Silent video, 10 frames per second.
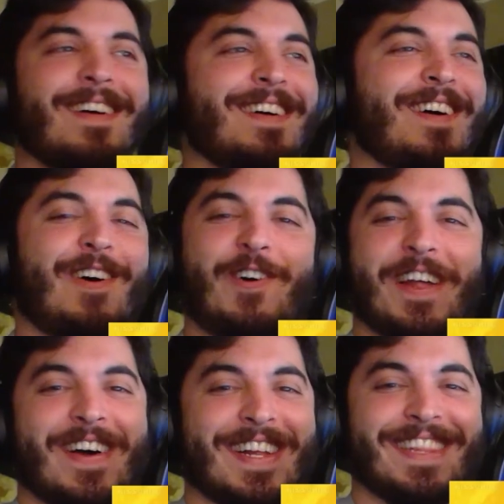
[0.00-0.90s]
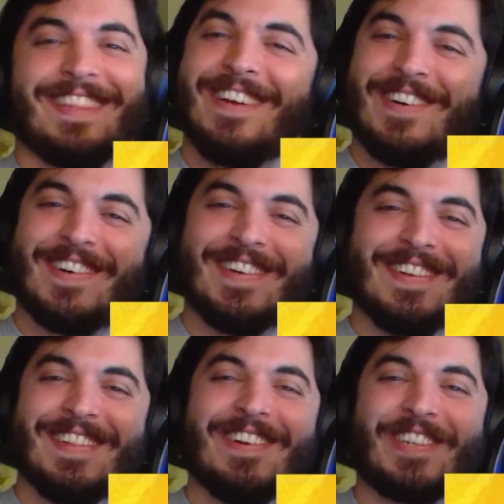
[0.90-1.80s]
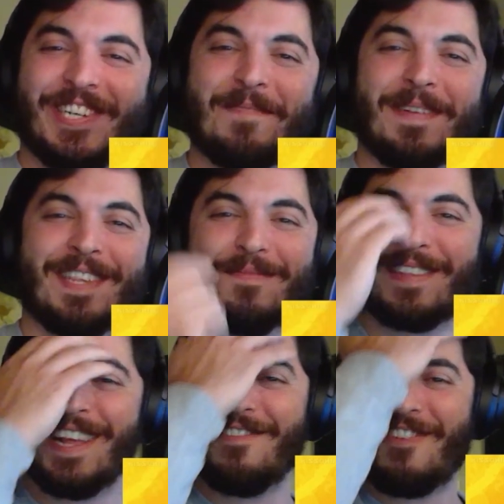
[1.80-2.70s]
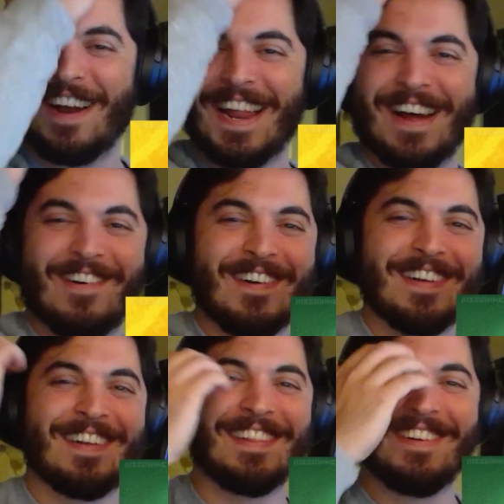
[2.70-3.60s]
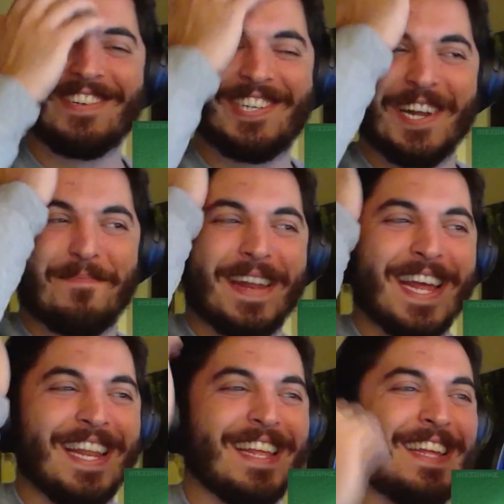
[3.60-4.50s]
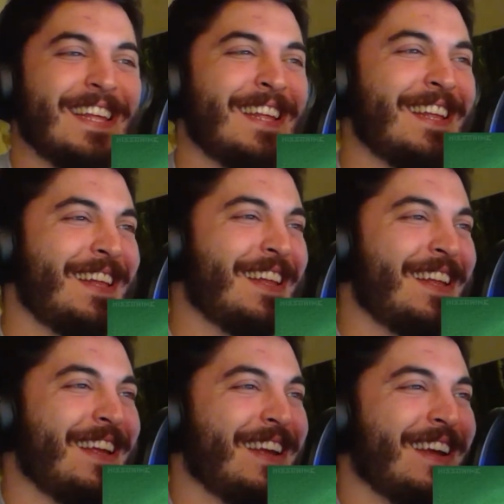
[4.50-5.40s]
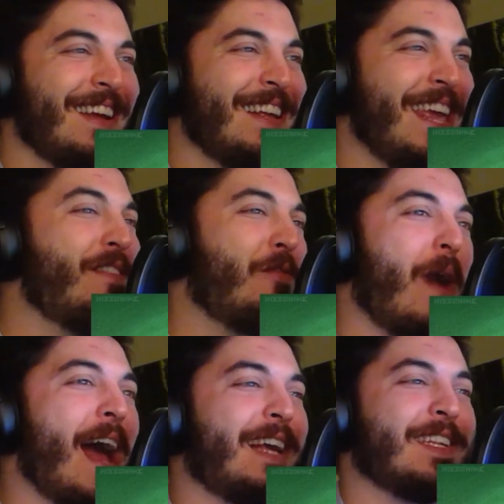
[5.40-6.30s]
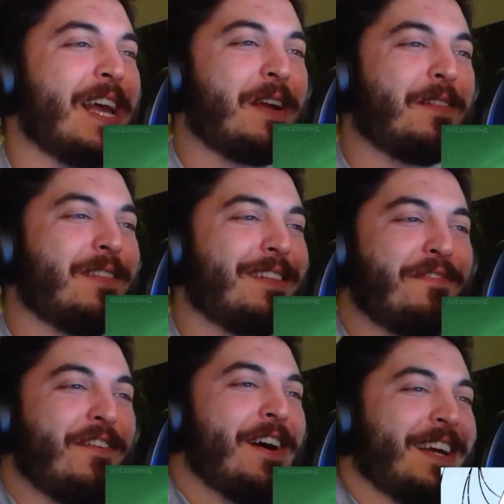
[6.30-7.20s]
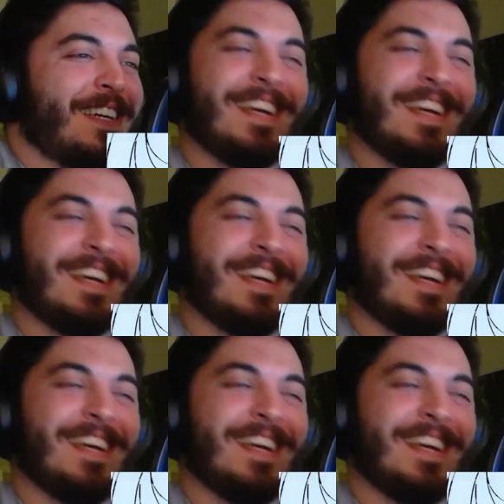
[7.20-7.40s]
Hold on, they're shipping some stuff right now. They're shipping it. Even Rack is like, the fuck?